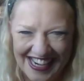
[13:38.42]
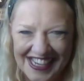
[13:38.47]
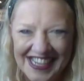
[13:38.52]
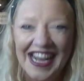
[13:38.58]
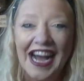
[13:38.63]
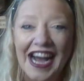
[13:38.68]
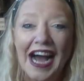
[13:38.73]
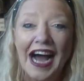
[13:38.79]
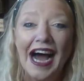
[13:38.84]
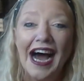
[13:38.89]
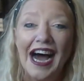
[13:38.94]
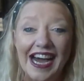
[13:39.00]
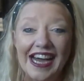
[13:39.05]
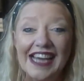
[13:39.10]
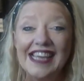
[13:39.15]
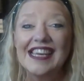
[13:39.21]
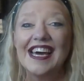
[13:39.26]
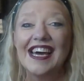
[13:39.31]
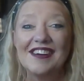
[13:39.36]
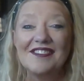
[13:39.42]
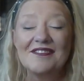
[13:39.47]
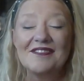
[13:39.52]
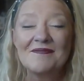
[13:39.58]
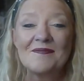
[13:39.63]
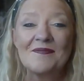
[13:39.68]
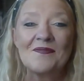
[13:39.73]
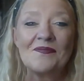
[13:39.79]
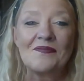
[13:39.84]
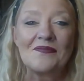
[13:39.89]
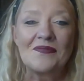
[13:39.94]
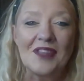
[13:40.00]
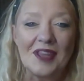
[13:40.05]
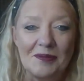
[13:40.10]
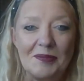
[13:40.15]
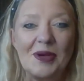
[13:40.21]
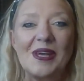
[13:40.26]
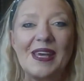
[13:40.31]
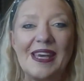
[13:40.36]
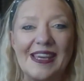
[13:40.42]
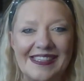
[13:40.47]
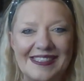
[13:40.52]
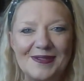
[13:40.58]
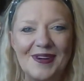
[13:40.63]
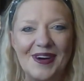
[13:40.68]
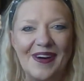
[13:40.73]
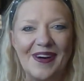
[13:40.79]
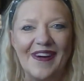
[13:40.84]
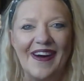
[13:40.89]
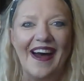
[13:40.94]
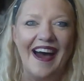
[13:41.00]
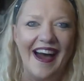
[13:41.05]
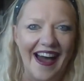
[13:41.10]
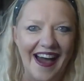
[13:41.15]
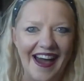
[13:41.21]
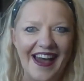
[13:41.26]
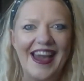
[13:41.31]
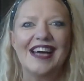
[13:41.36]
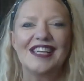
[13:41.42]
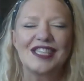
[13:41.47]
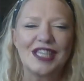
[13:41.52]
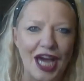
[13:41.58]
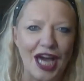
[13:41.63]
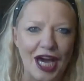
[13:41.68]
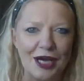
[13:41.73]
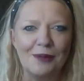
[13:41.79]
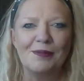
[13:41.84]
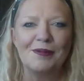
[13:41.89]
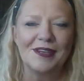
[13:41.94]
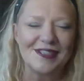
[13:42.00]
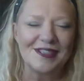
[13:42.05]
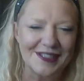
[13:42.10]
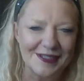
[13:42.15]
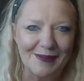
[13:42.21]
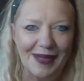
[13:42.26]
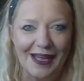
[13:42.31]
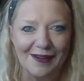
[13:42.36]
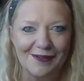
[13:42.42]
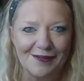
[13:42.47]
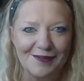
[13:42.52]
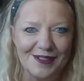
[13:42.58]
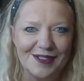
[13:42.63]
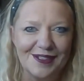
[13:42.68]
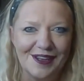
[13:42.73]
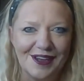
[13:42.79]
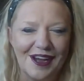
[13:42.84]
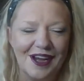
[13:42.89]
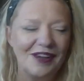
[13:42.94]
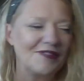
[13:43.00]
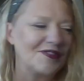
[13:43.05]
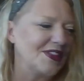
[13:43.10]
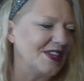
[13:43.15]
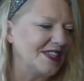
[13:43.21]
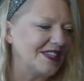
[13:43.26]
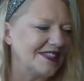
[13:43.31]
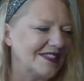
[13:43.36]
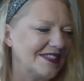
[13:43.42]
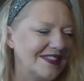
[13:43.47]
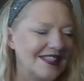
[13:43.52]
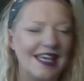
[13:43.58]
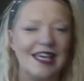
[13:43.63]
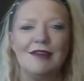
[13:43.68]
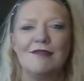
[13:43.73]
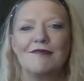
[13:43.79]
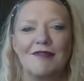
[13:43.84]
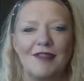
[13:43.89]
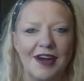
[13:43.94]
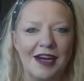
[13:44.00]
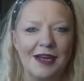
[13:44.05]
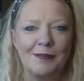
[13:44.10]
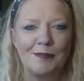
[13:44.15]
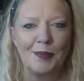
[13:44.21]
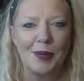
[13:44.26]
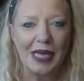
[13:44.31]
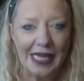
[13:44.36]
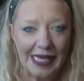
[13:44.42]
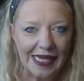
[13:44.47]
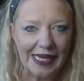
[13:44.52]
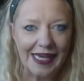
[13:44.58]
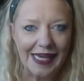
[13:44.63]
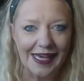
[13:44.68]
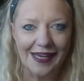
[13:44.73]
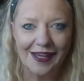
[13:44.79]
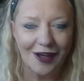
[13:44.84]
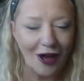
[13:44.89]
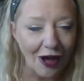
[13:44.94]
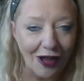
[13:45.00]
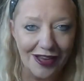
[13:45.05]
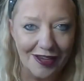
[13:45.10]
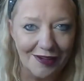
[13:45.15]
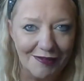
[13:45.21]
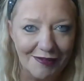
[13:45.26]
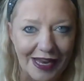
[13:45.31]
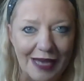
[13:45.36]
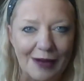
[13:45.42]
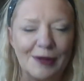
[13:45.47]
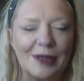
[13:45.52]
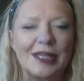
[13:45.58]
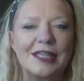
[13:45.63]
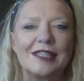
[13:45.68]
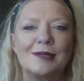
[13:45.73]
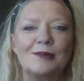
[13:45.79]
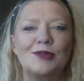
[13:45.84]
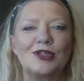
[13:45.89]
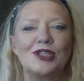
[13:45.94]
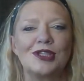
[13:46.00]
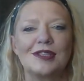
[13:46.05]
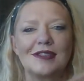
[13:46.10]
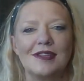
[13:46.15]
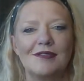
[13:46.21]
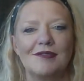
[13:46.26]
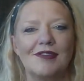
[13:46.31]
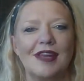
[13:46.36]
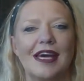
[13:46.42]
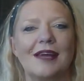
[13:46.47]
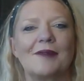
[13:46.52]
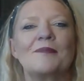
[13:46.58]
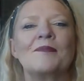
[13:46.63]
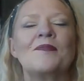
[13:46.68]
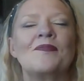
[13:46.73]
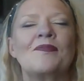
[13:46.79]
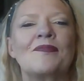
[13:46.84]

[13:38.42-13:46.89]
I know. But guess what? I had copious amounts of this deep fried blinking cauliflower because it was just lovely.